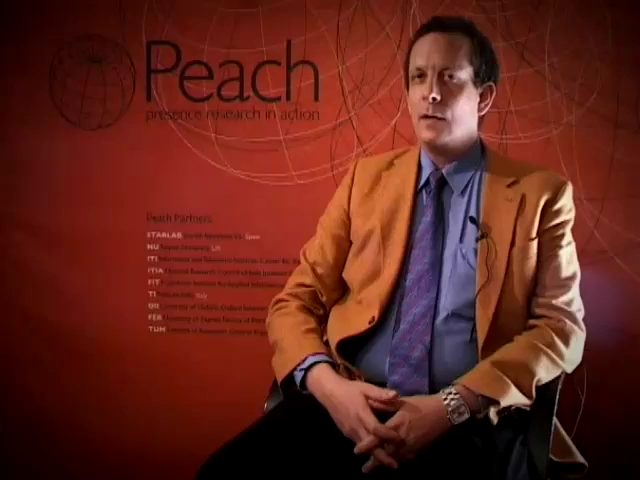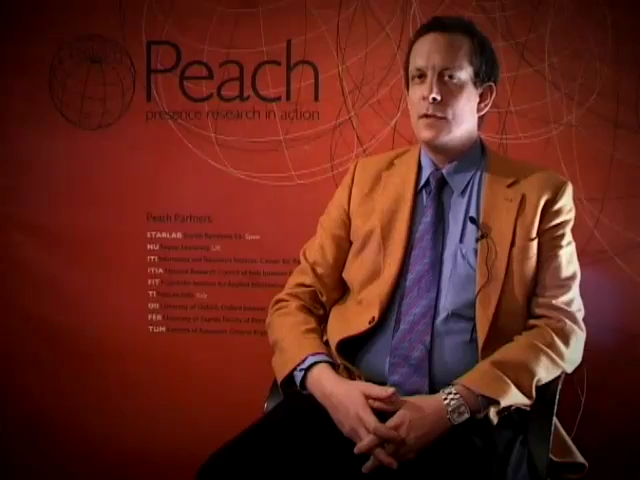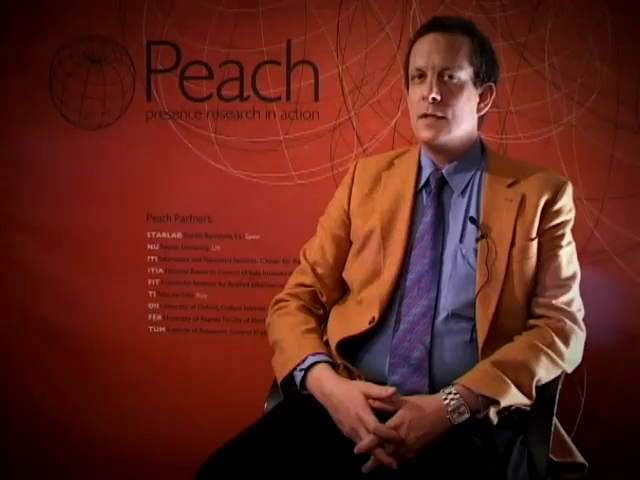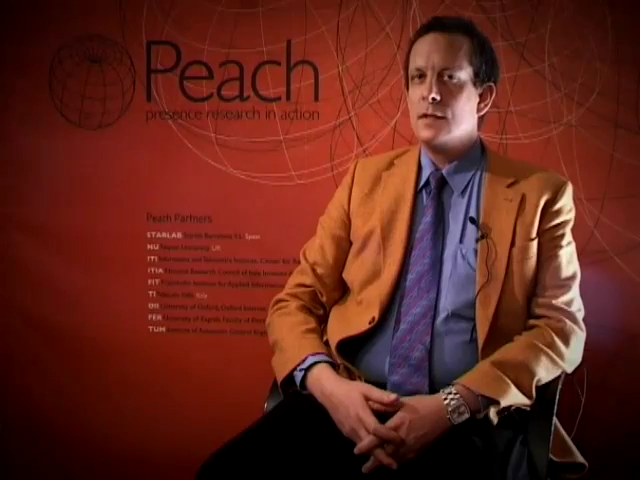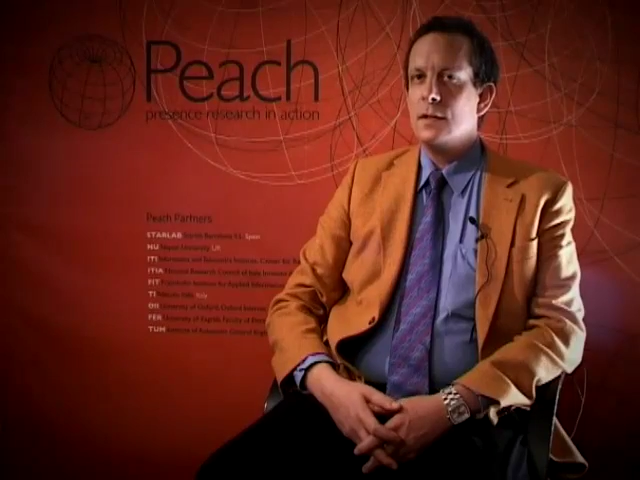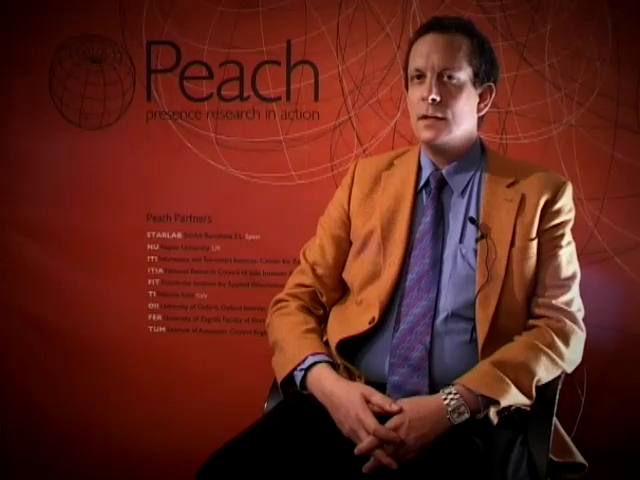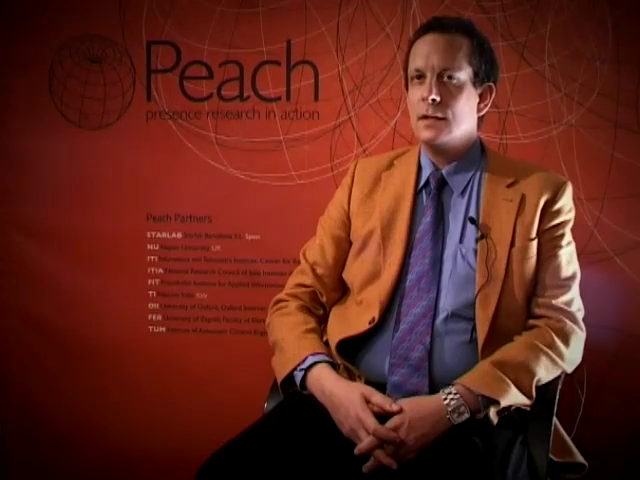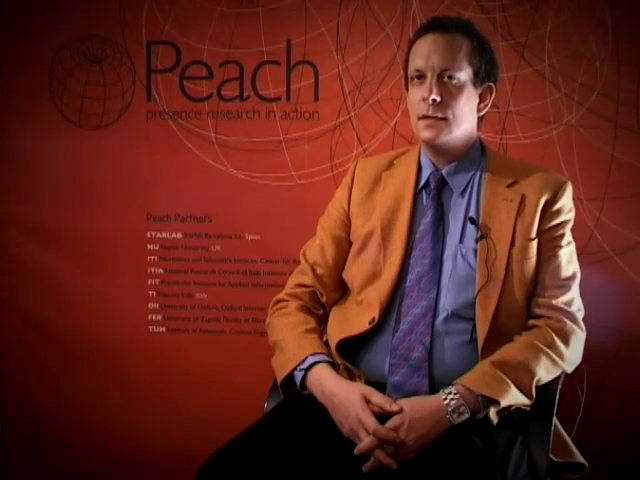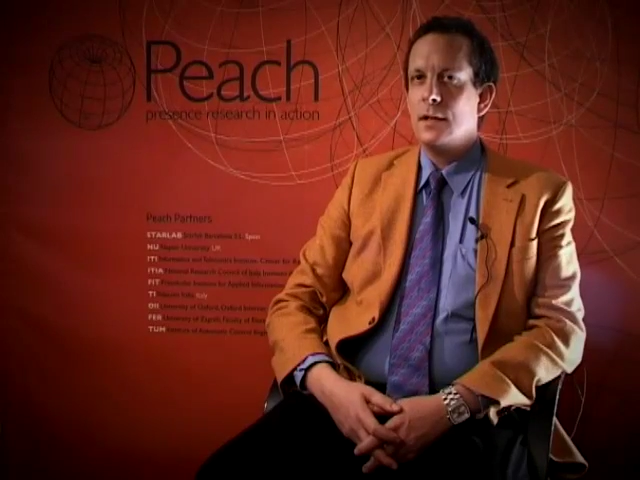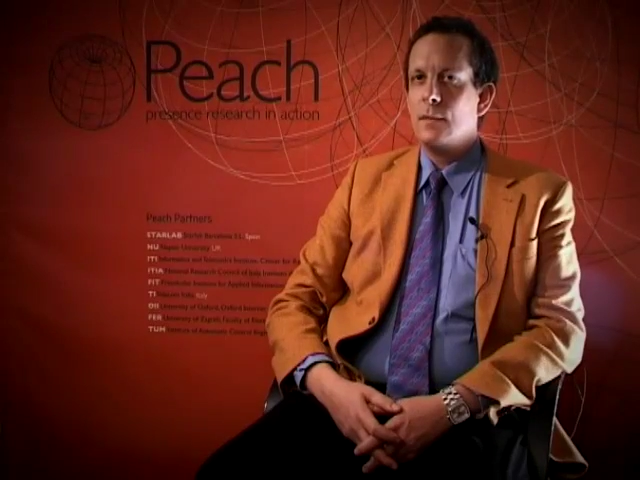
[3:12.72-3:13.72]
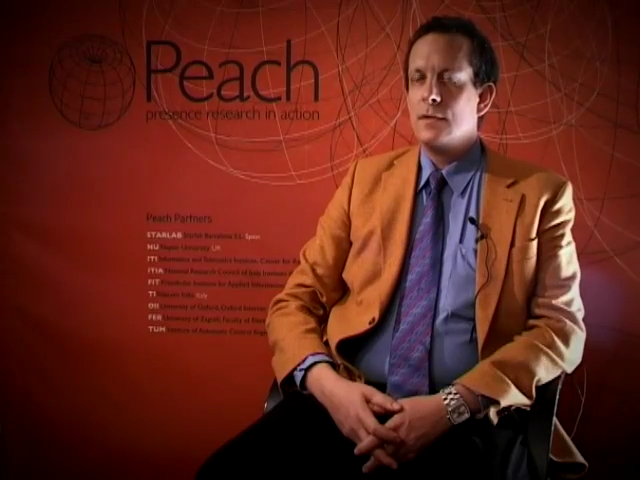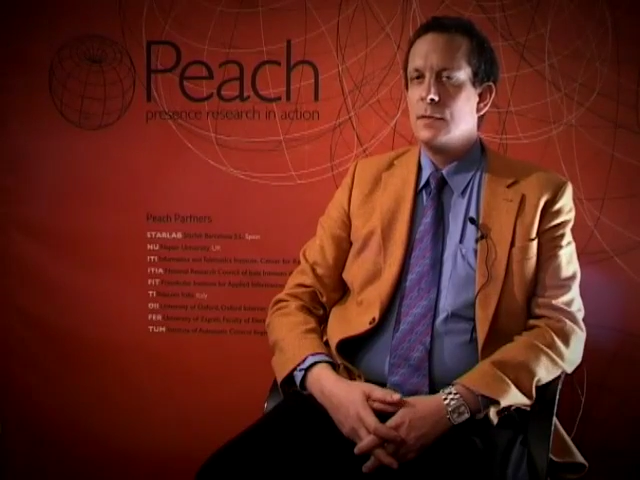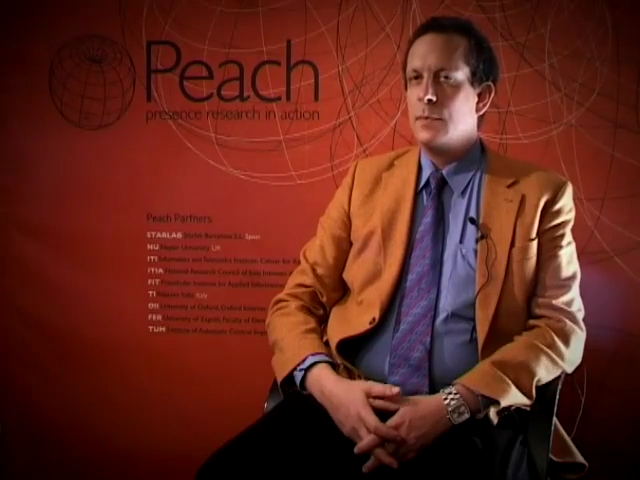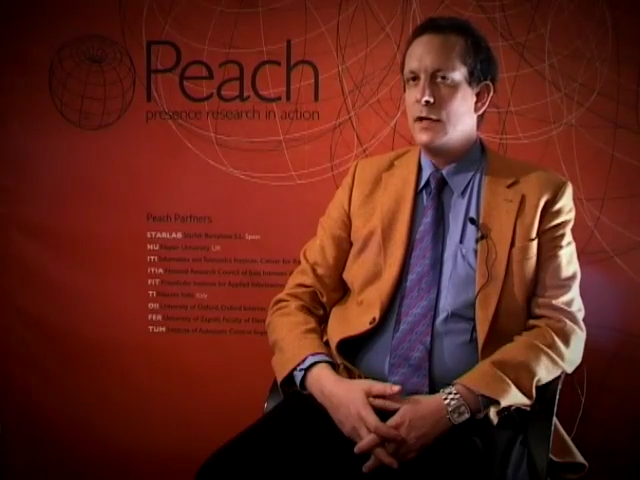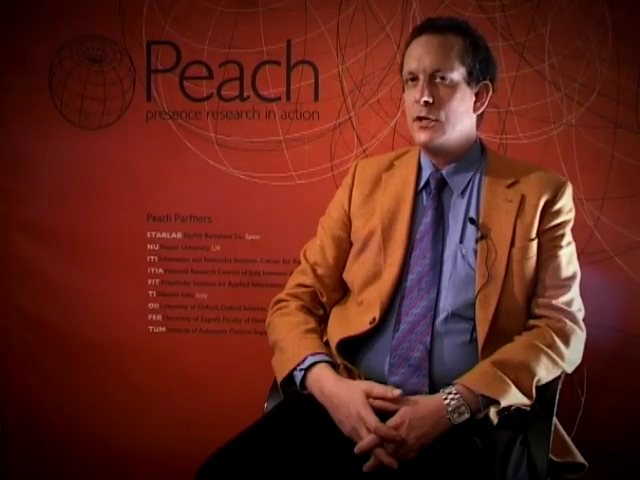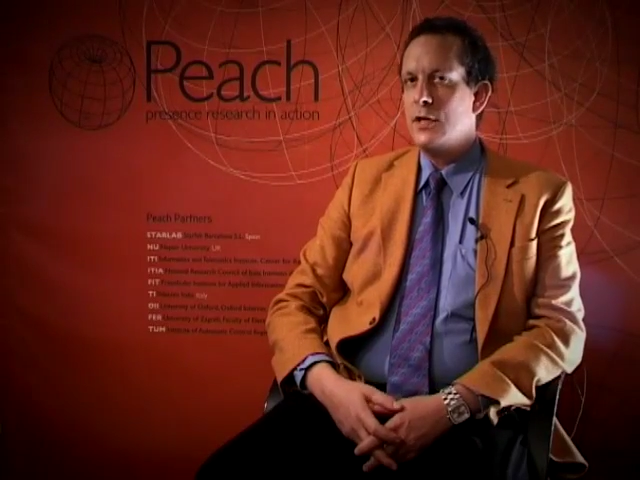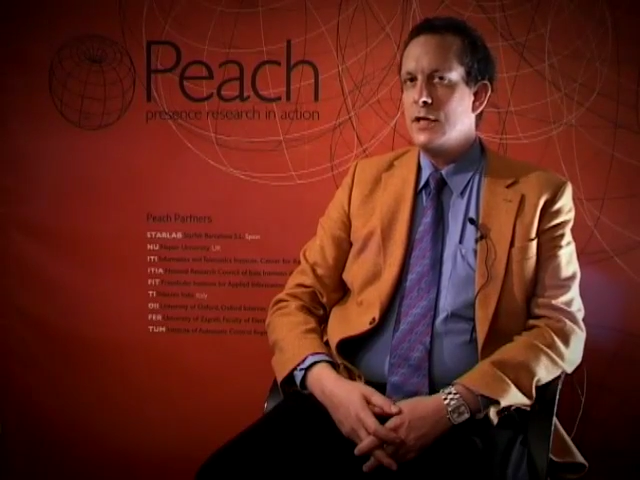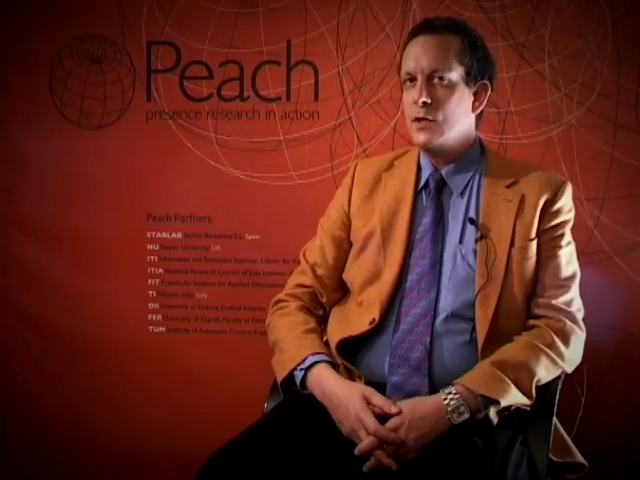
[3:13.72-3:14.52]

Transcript: I was a PhD